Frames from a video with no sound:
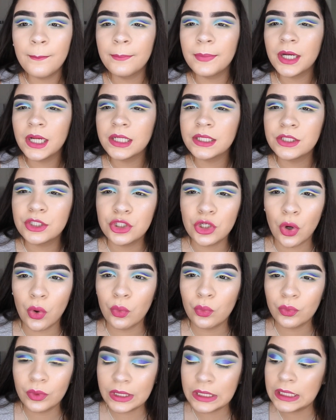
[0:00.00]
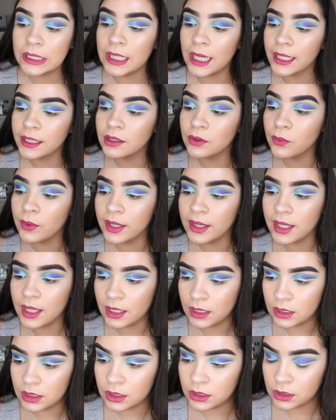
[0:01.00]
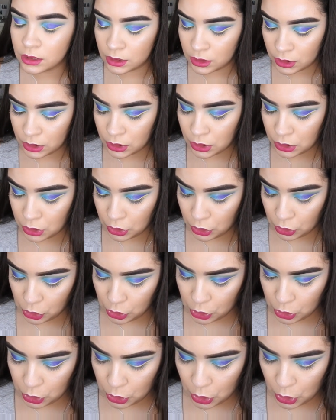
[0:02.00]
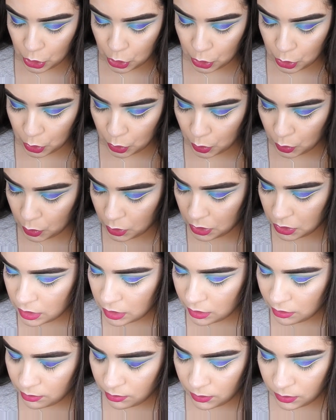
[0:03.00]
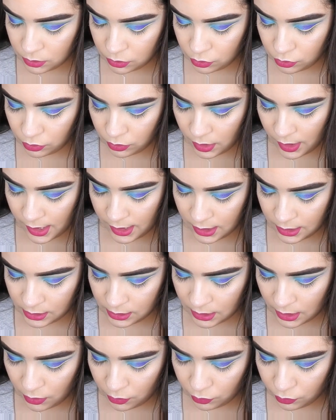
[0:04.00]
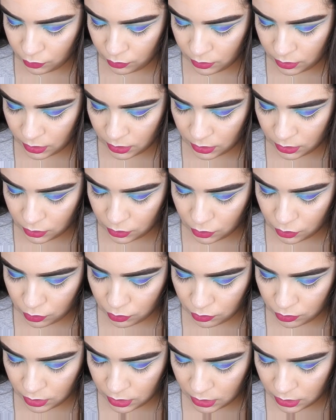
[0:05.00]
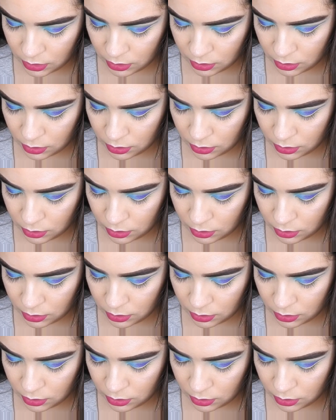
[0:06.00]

But I don't really like the way that looks, so I'm gonna try this out really quick.